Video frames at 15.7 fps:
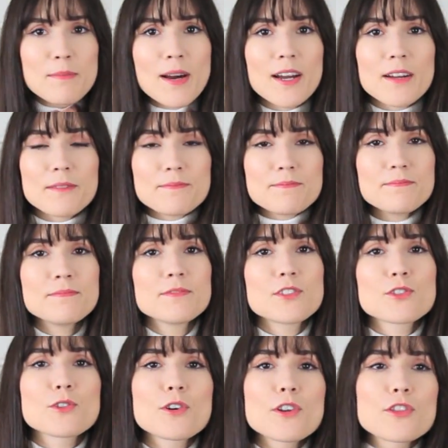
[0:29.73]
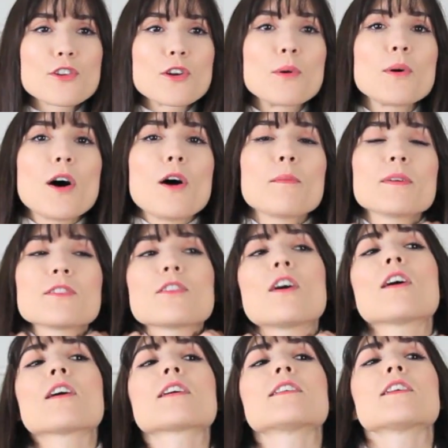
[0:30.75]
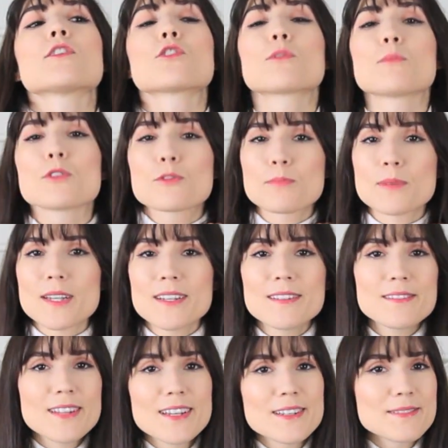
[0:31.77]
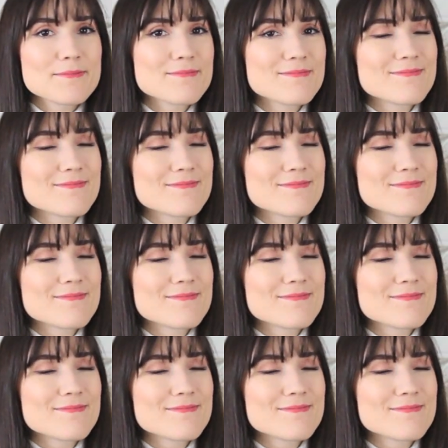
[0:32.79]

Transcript: my sore throat will help me talk in a normal speed, like